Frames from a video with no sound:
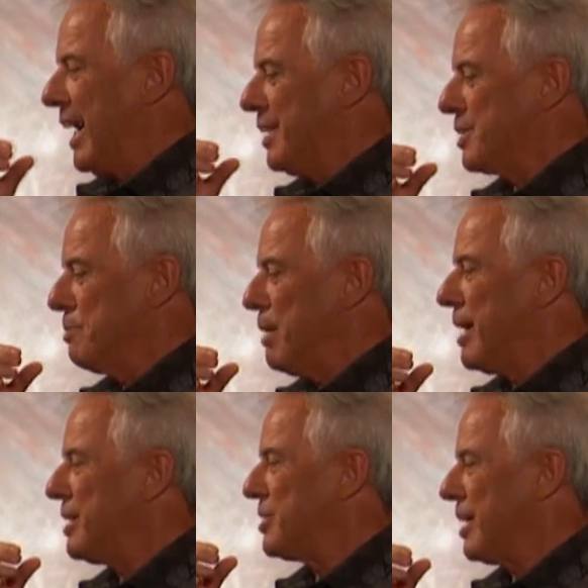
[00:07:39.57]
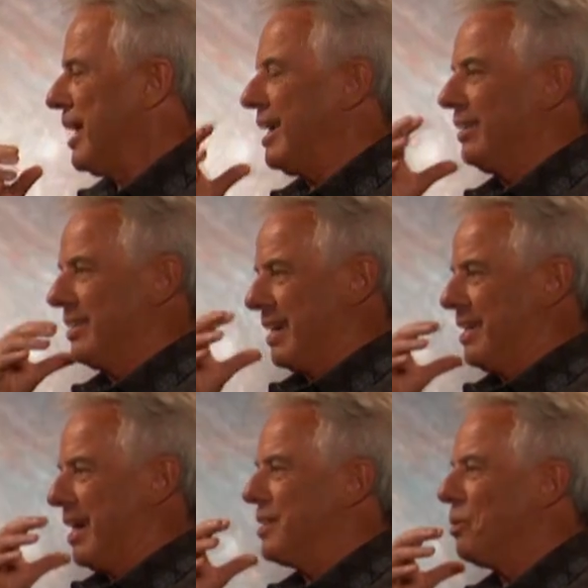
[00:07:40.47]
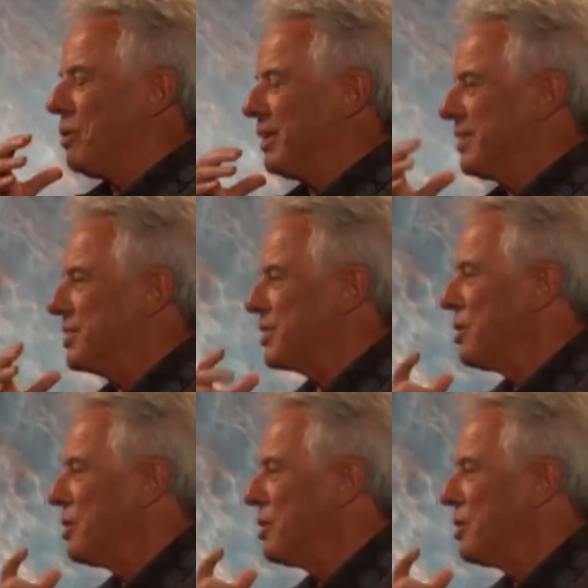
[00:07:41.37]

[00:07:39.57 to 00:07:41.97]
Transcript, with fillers: And it's the body saying, look, I, I, don't want this.